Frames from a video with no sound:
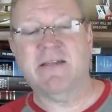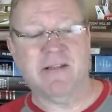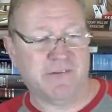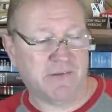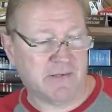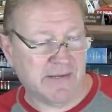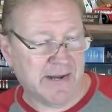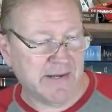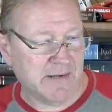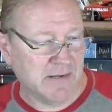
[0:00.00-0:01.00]
That's a
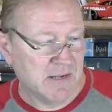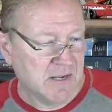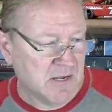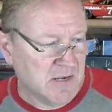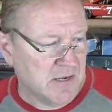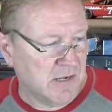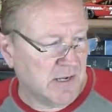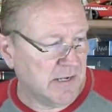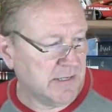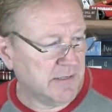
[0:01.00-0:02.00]
Canadian
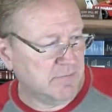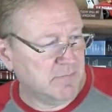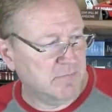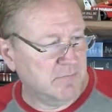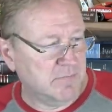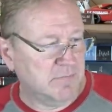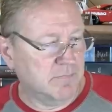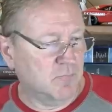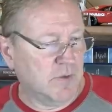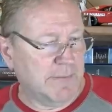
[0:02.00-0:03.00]

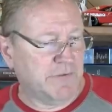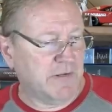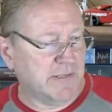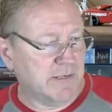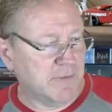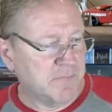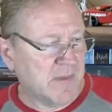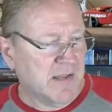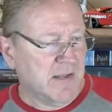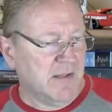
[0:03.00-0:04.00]
website there.
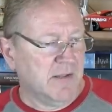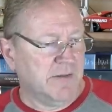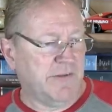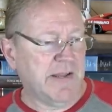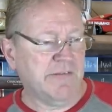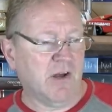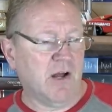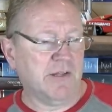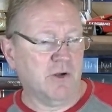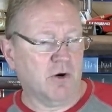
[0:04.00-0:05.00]
Ding
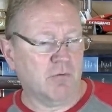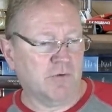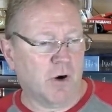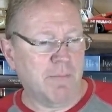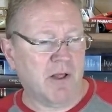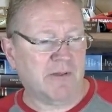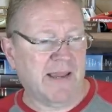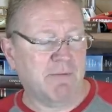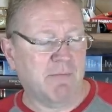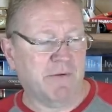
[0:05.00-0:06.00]
dong, your doorbell
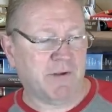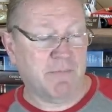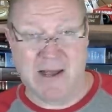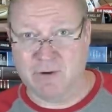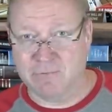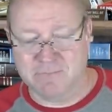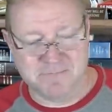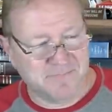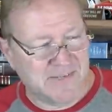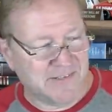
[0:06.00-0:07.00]
camera must come down.
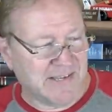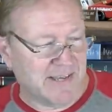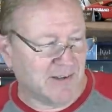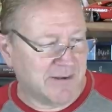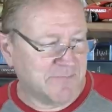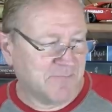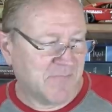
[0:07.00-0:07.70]
That's the headline.